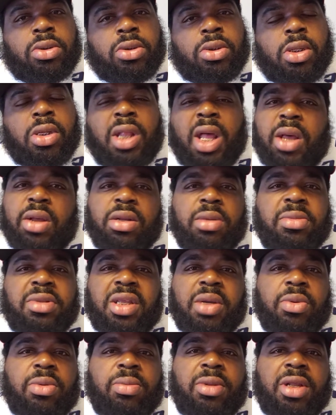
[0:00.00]
Hold on, I don't even
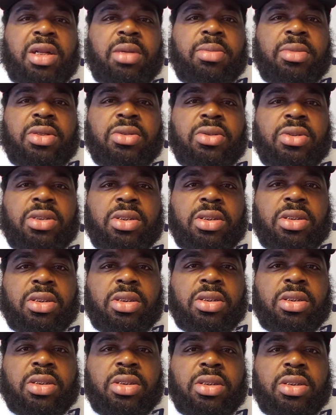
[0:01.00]
think we played the Bengals this
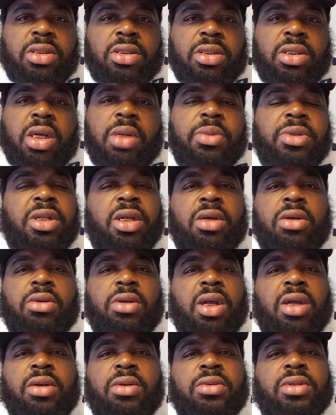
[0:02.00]
year. No, we don't.
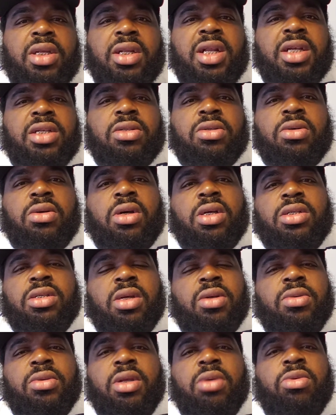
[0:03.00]
I don't think that's a cross. I
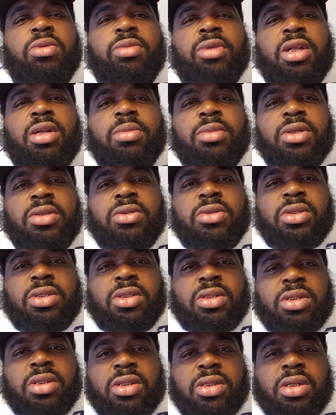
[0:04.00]
don't think we played the Bengals
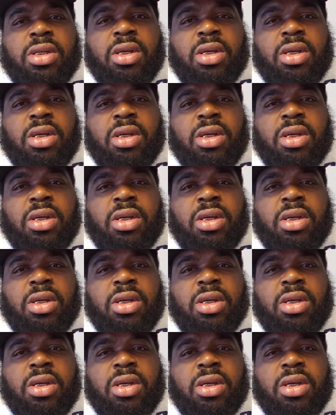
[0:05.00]
this year.